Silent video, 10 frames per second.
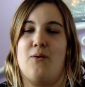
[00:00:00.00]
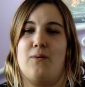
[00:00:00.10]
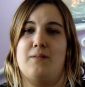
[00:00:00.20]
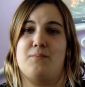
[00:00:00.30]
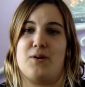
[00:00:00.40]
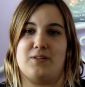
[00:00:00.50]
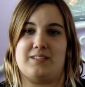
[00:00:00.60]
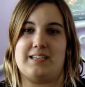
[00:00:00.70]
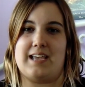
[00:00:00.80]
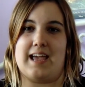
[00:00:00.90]
when
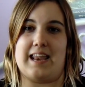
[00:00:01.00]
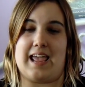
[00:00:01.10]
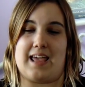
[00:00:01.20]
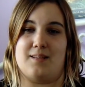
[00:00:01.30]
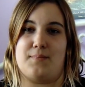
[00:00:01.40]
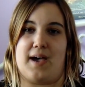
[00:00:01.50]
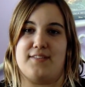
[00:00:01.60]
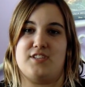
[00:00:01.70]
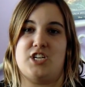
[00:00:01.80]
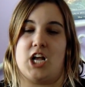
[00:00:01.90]
Percy and
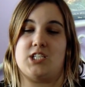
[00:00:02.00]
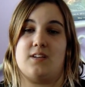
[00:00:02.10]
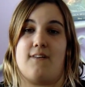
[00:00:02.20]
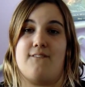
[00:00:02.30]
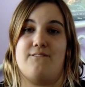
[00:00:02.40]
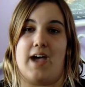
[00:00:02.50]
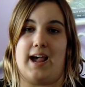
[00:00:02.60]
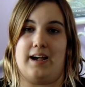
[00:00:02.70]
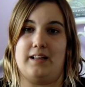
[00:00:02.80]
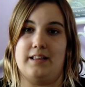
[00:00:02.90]
Annabeth just
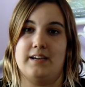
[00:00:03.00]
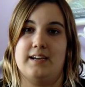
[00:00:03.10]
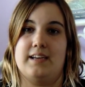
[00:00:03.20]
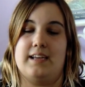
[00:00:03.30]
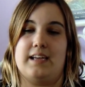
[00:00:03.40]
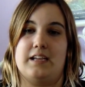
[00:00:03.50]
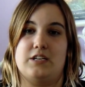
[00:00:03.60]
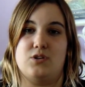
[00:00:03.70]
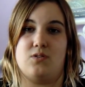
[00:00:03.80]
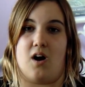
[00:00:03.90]
fell
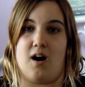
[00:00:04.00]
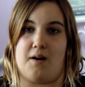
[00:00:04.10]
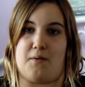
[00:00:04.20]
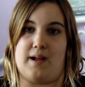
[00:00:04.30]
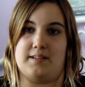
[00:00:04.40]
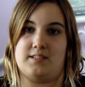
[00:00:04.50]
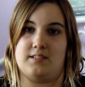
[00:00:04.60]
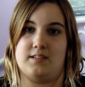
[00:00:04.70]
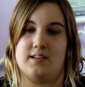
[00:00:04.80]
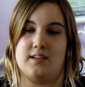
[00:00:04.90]
into
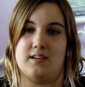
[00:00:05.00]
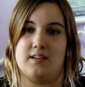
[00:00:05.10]
Tartarus.